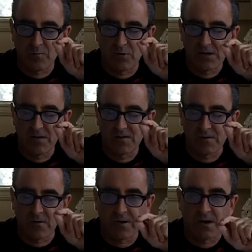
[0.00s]

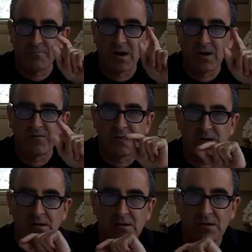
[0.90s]
prehistoric
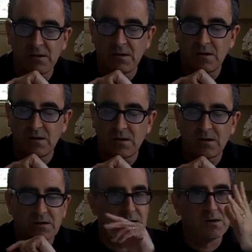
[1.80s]
Apache.
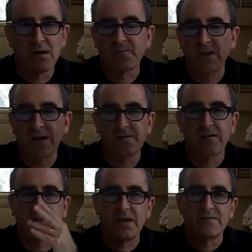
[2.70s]
If that is
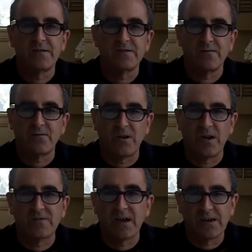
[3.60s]
not the essence of
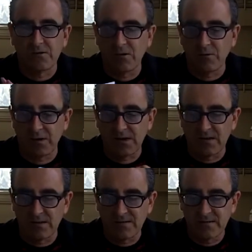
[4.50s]
France, I don't know what
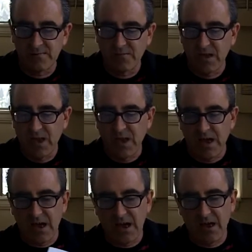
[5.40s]
is.
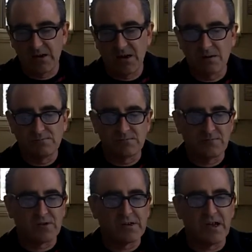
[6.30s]
And
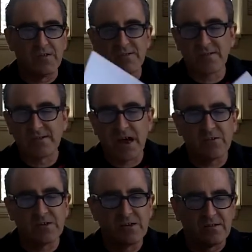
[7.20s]
so again, this is
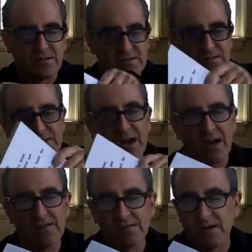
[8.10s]
actually the
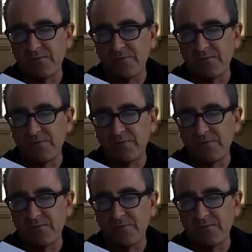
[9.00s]
size